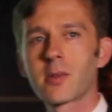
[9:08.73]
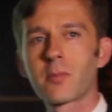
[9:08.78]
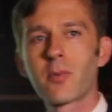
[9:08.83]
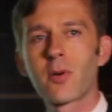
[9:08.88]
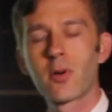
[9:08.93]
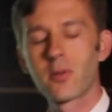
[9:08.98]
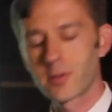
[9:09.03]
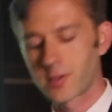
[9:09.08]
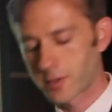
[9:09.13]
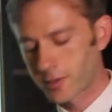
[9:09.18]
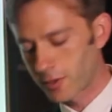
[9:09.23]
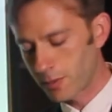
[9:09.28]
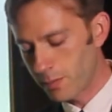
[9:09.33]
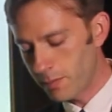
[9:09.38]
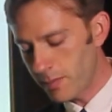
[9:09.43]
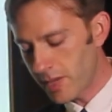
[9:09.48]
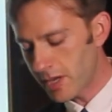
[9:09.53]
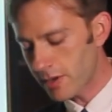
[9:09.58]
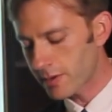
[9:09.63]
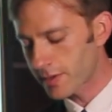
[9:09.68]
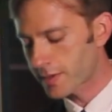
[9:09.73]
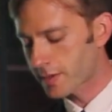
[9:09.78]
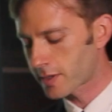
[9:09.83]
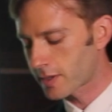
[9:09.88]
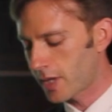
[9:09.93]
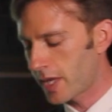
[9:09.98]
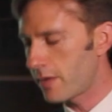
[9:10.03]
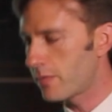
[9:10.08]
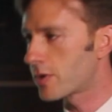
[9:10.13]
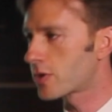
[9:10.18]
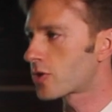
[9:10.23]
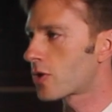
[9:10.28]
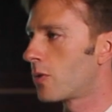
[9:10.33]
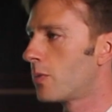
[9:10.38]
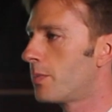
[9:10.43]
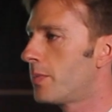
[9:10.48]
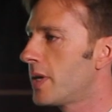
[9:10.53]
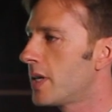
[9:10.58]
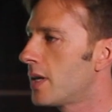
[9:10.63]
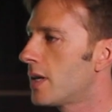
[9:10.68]
as opposed to mere
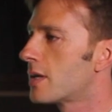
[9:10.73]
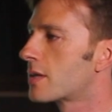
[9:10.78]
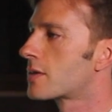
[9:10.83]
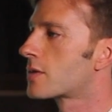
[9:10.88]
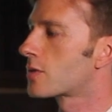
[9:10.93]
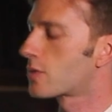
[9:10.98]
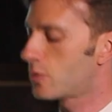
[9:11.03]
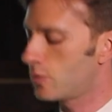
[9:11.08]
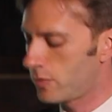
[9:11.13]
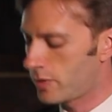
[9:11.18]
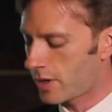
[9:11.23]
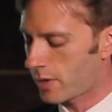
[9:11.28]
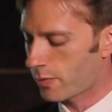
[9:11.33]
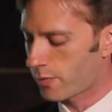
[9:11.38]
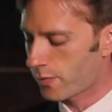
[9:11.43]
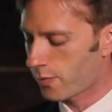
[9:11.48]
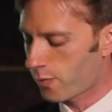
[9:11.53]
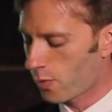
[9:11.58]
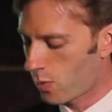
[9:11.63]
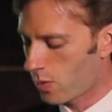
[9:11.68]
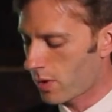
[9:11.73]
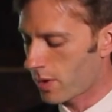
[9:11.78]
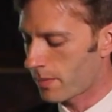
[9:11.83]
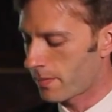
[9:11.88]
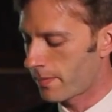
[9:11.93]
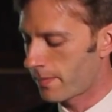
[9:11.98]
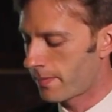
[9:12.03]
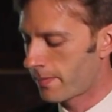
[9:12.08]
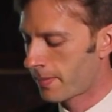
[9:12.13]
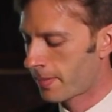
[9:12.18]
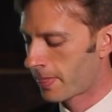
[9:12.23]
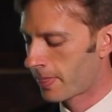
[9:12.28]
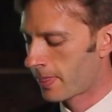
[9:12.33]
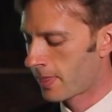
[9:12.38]
slavish obedience to their form.